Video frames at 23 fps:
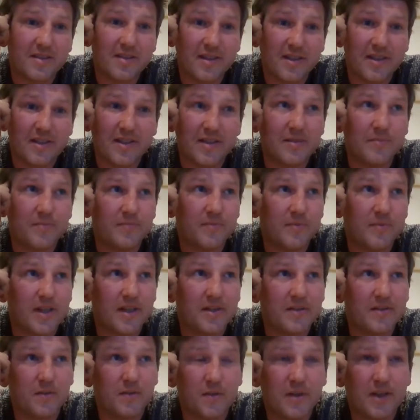
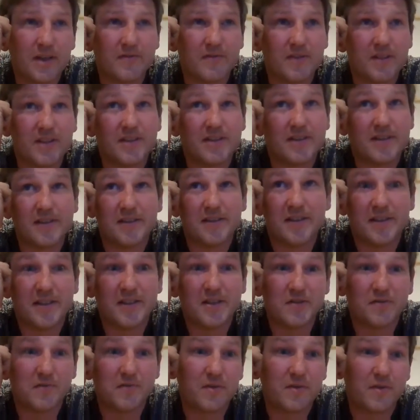either we have to get a
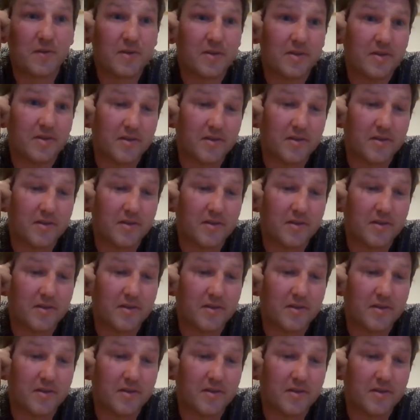derogation for it,